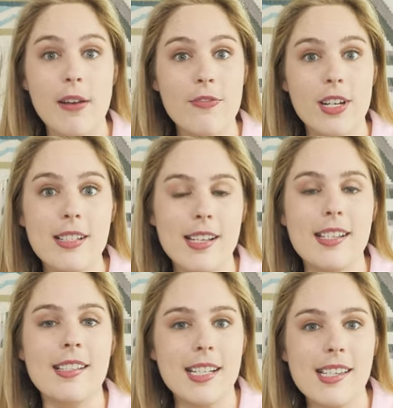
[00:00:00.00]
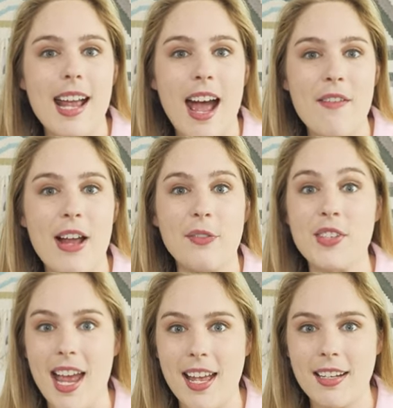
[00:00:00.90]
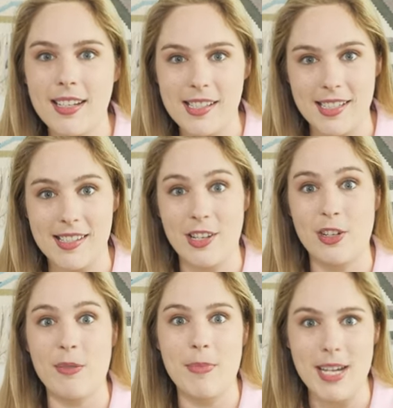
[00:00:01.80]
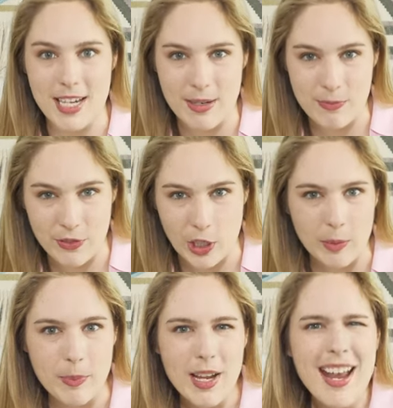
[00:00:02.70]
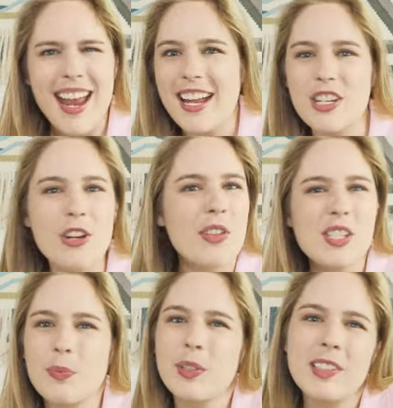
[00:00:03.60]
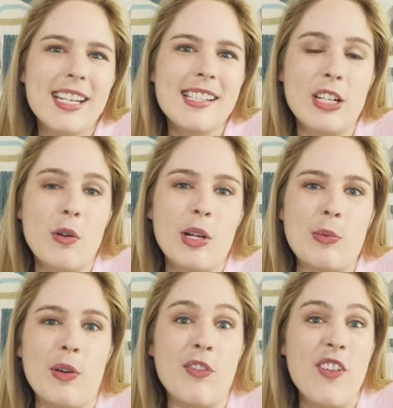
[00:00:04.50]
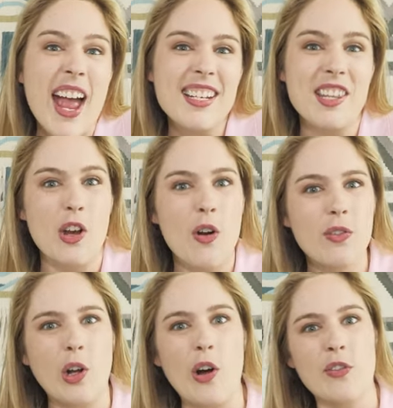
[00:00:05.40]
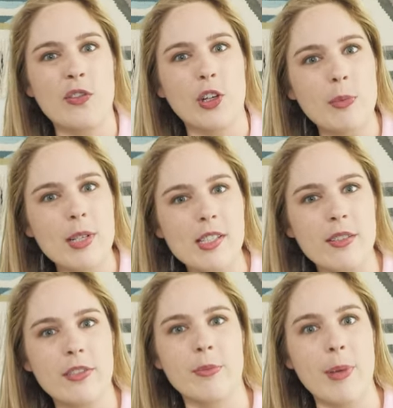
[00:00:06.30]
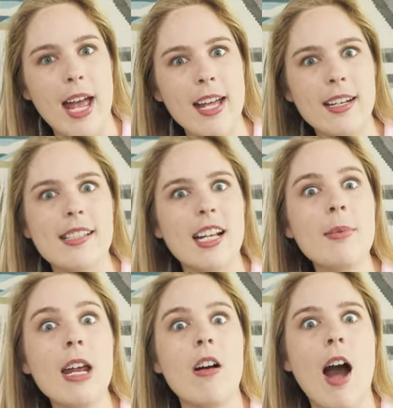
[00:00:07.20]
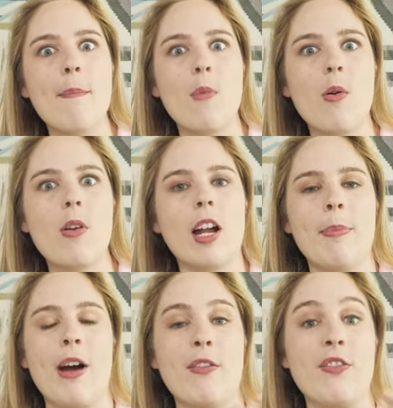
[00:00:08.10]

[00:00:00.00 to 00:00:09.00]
reference, a six and a half out of ten is considered medium firm. And you know, this really isn't going to affect the overall firmness of your bed. It's going to be a lot more about